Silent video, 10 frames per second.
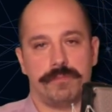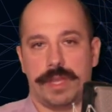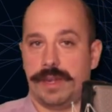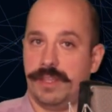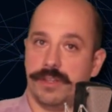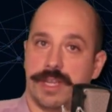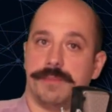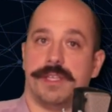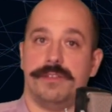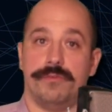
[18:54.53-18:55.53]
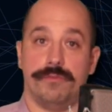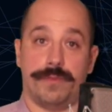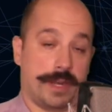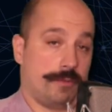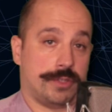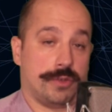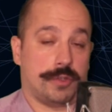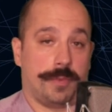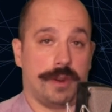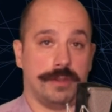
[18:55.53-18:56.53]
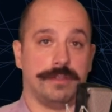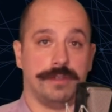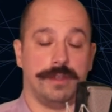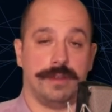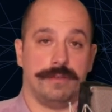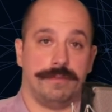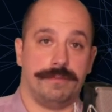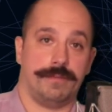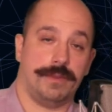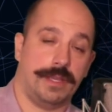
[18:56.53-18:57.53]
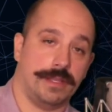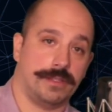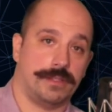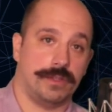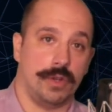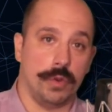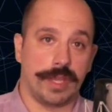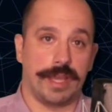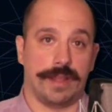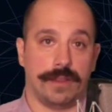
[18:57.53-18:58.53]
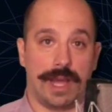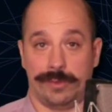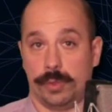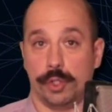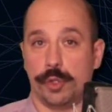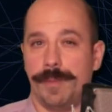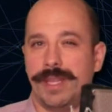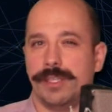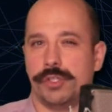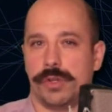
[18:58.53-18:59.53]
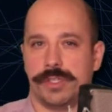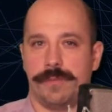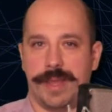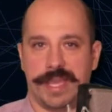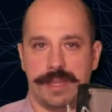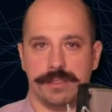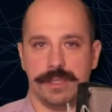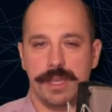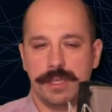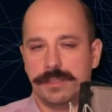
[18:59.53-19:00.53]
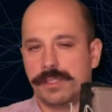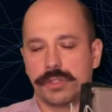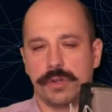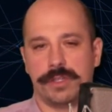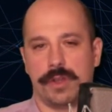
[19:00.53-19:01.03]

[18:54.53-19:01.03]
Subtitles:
and here comes a funny research part, is looking at how to automate the choice of backends. This is current